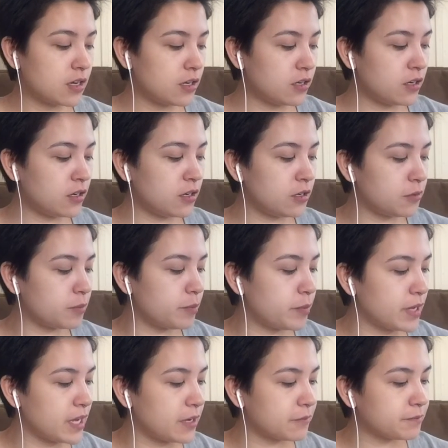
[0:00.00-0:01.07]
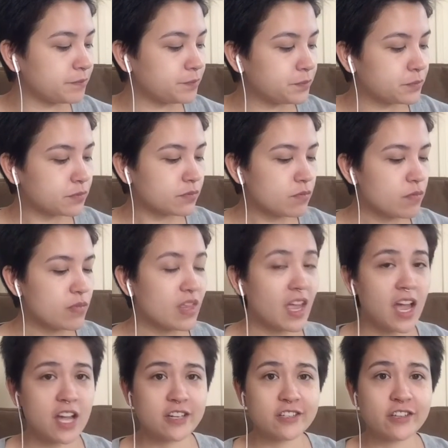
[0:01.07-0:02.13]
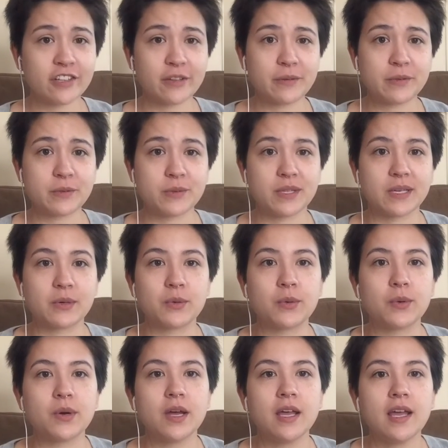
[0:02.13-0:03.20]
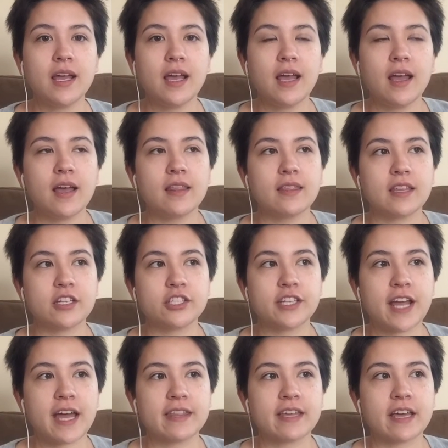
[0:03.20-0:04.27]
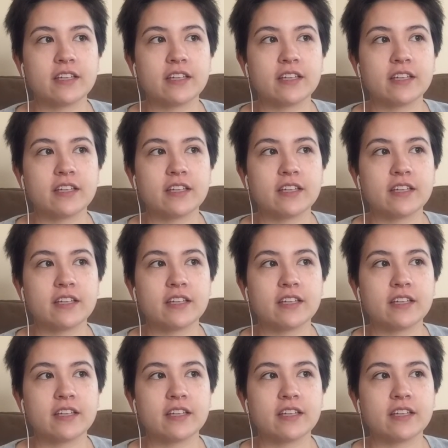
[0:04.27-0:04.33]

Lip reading: But I just thought that was really cool that she had that.